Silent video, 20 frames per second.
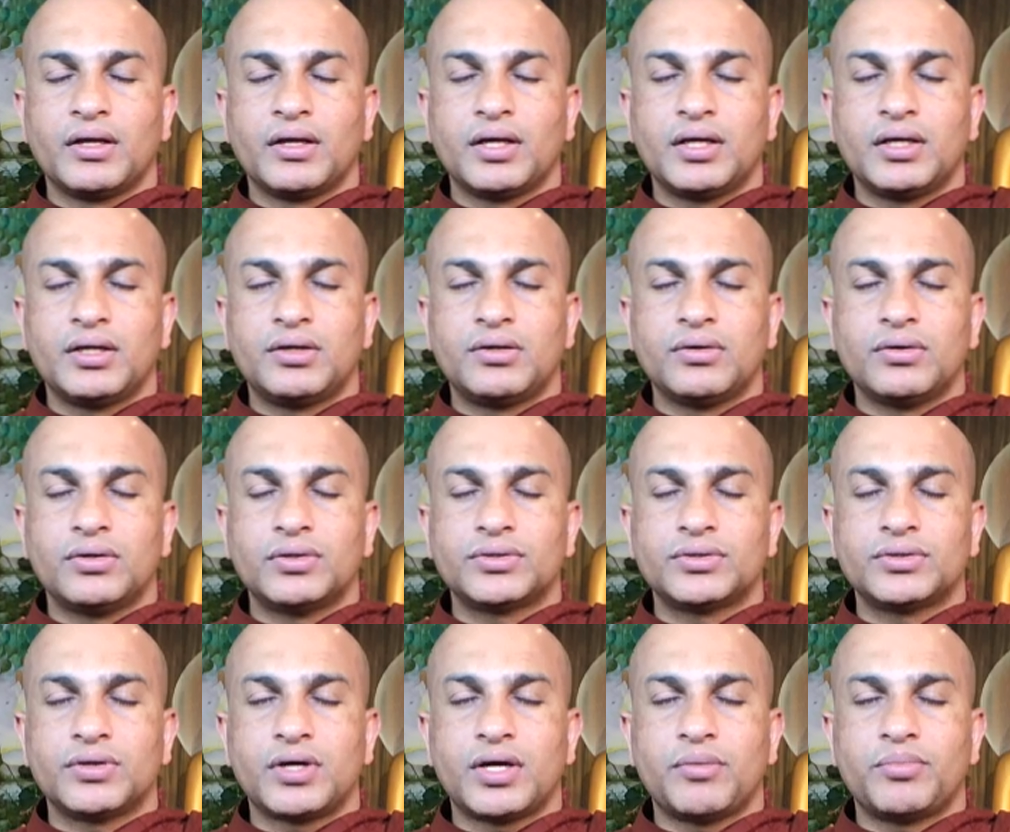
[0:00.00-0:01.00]
It
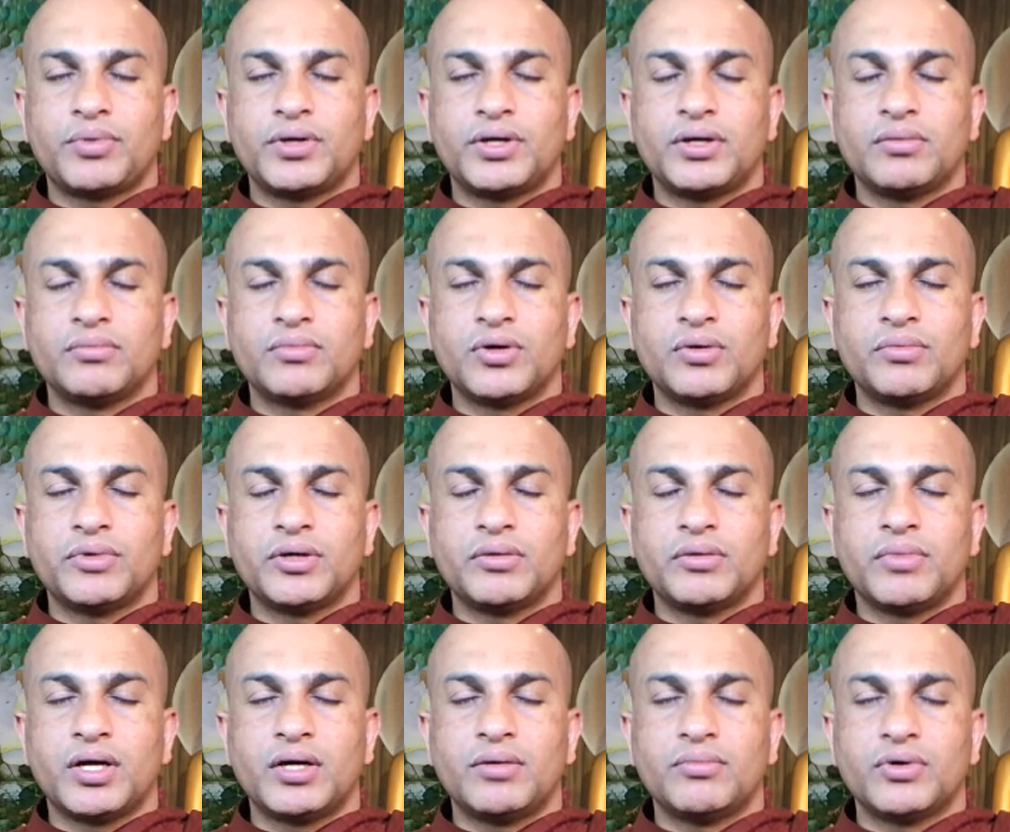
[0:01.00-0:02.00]
also happening moment
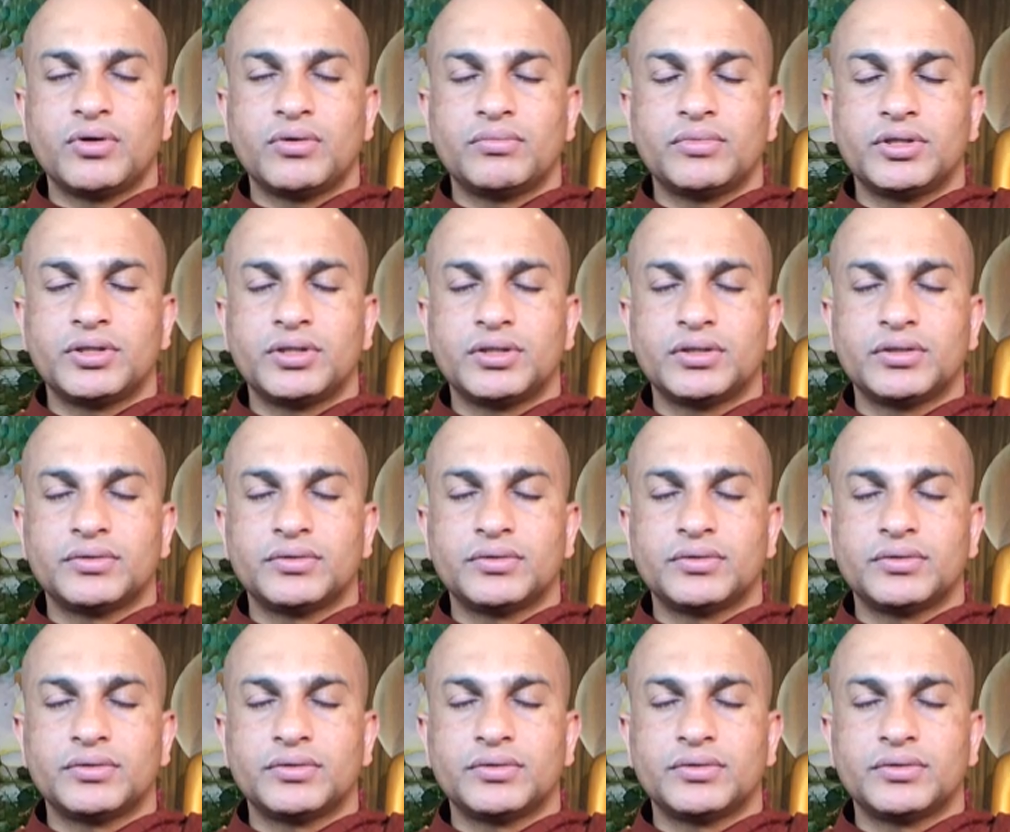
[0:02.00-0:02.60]
by moment.